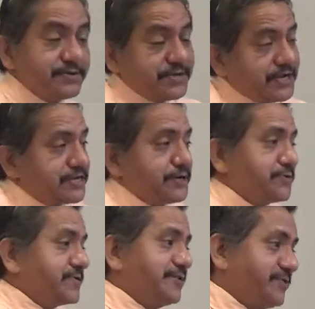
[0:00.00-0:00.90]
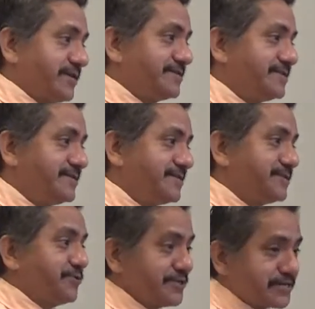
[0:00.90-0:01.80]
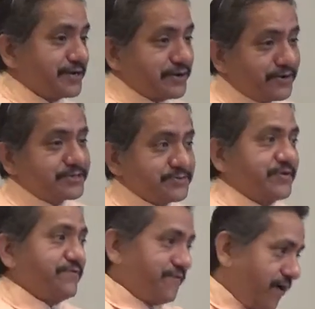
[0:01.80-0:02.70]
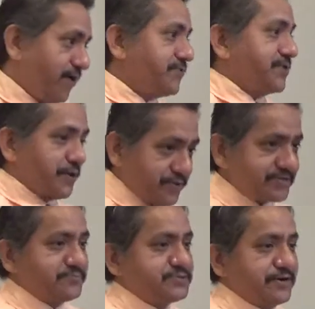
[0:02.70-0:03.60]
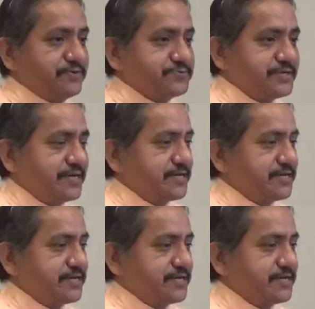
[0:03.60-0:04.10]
they're not going to learn that way. The way they're going to learn is if they fall, they hurt themselves,